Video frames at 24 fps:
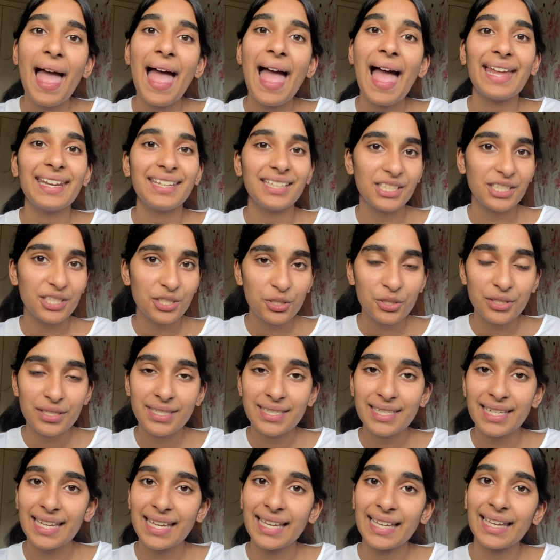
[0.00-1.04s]
and
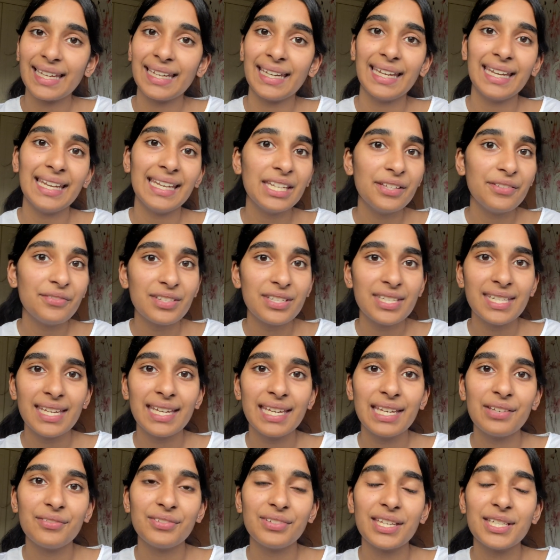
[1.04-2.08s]
interesting and
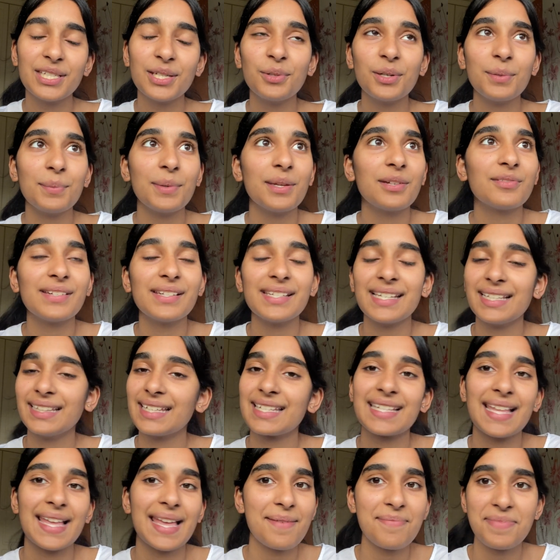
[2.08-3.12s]
innovative. They don't want to be reading
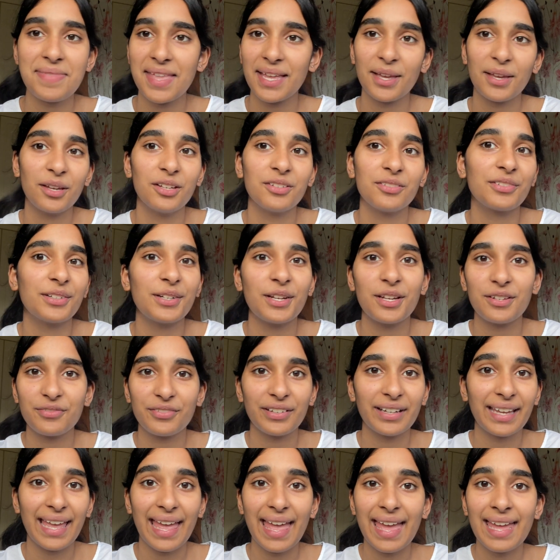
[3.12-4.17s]
the same thing over and
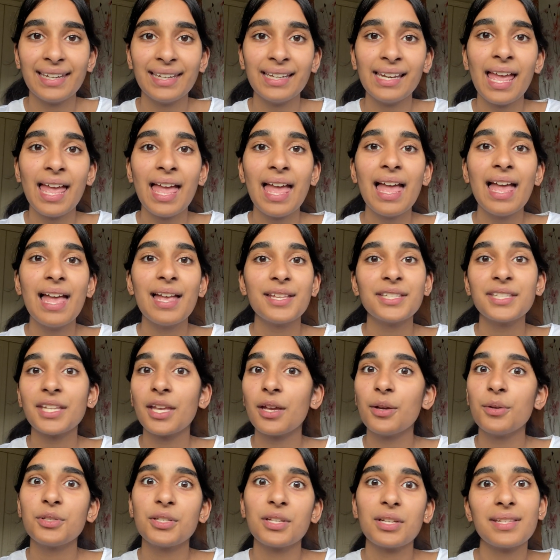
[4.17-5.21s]
over again.
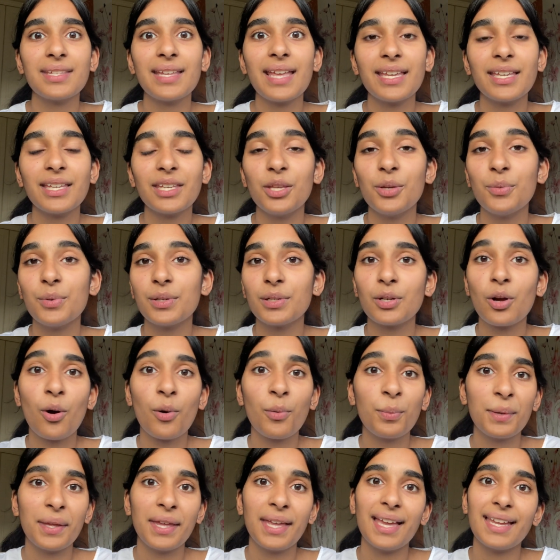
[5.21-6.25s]
So just like you would
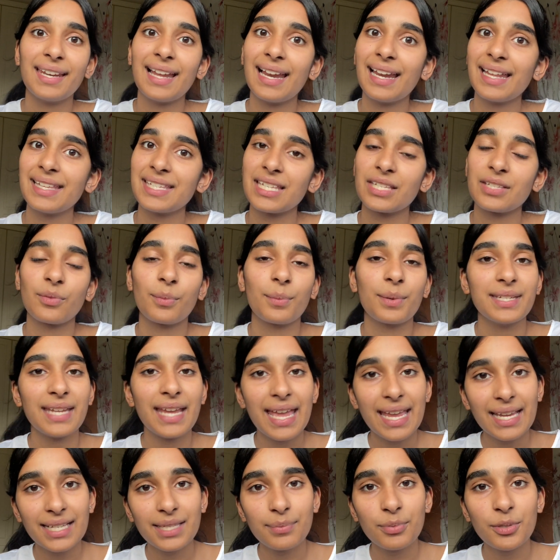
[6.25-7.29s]
copy analysis from a
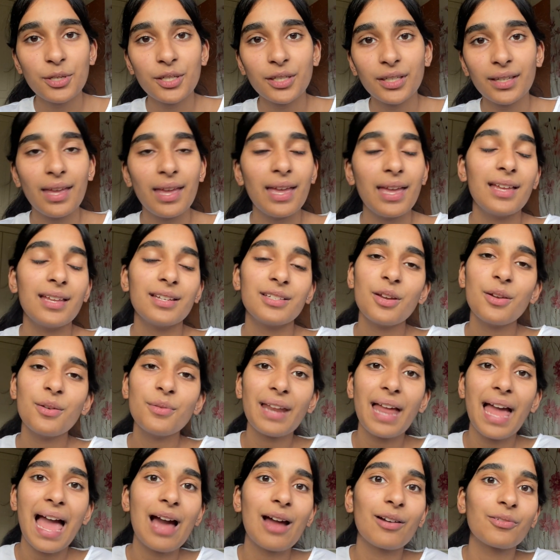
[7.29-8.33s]
textbook,
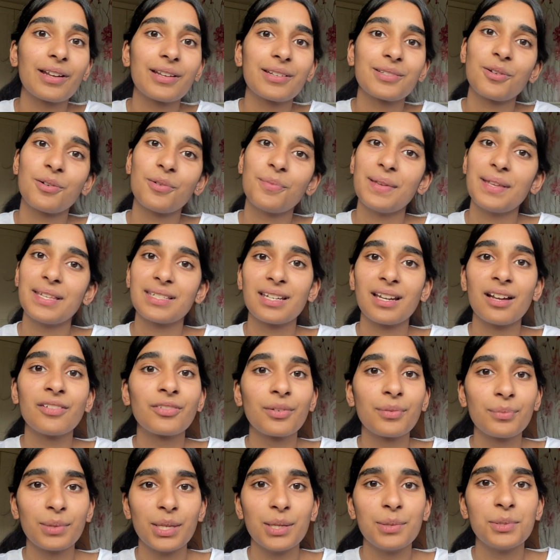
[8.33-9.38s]
don't outright copy stuff
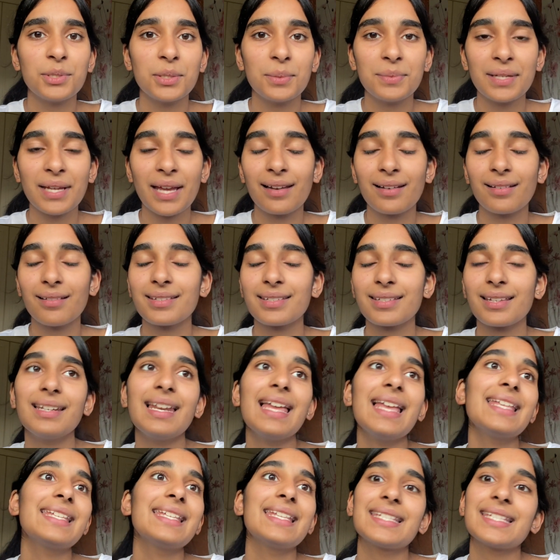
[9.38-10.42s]
from YouTube channels
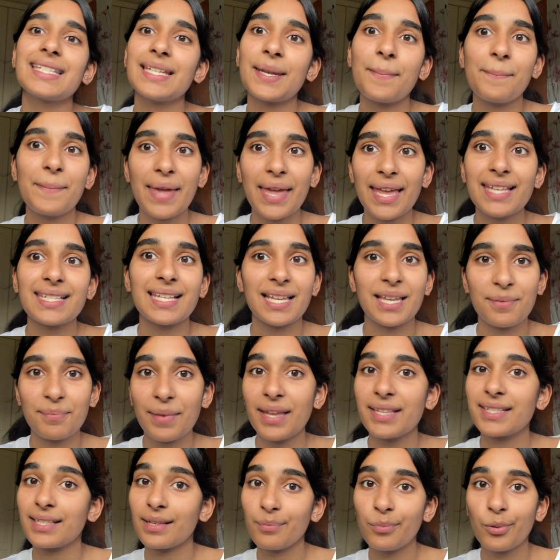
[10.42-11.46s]
unless it's an
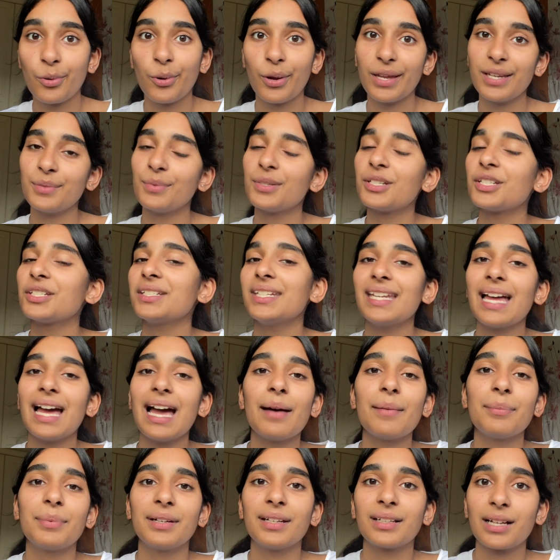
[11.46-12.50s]
amazing point, which did
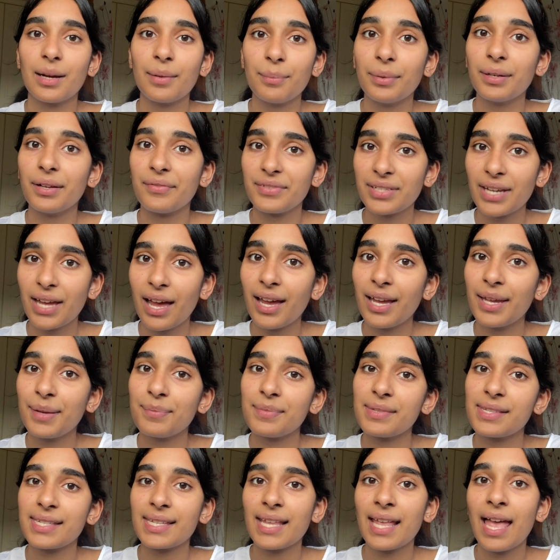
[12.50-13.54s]
happen a couple of times.